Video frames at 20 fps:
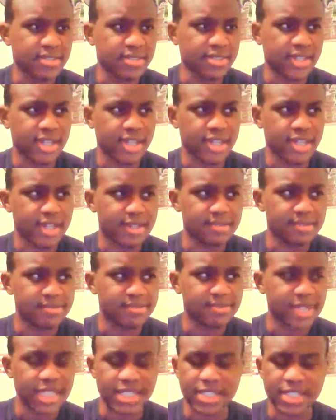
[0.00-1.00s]
a
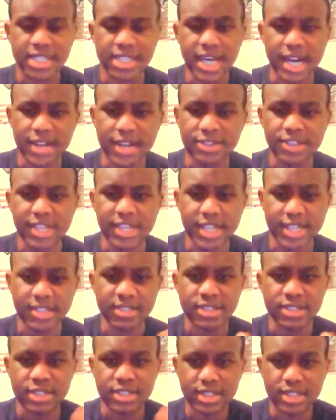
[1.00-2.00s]
side
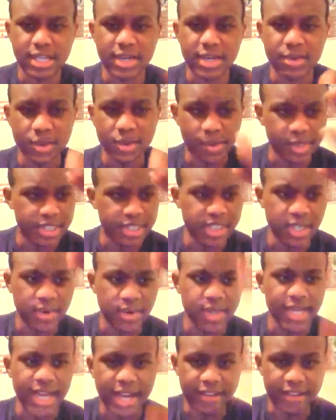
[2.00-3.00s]
thing to like where we just
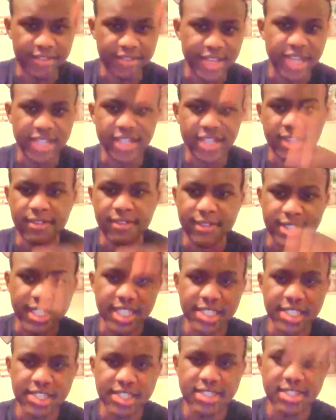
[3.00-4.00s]
only have that
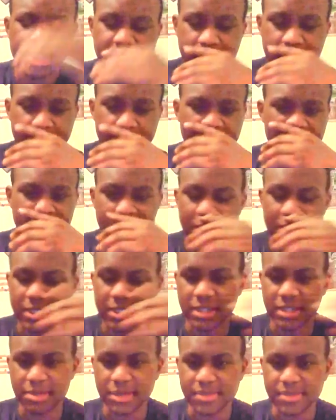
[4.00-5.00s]
conversation in there or
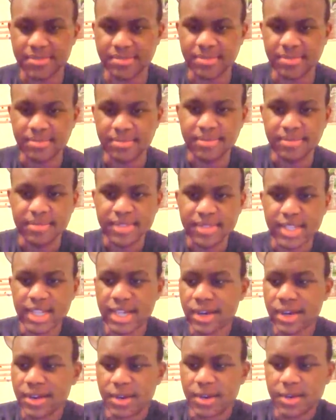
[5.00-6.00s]
something.
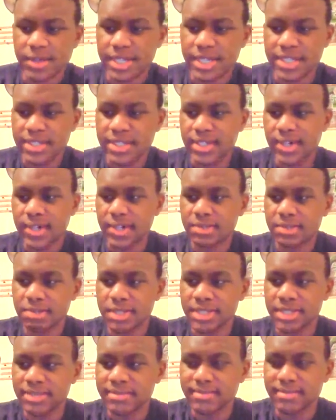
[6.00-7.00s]
I don't know what that's called,
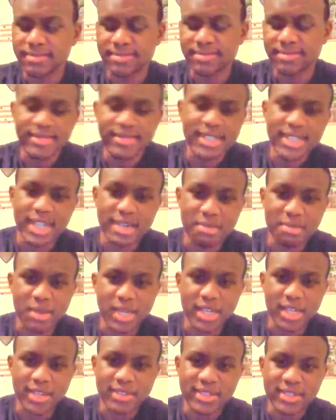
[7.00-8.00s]
but I'll
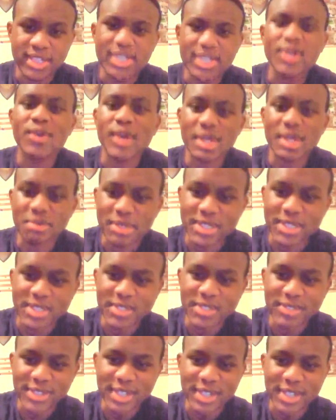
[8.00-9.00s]
probably correct
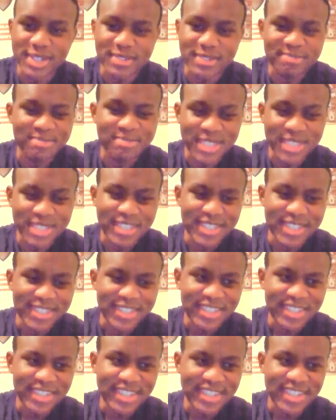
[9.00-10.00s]
myself later.
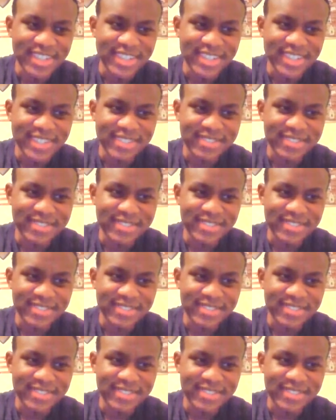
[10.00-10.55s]
And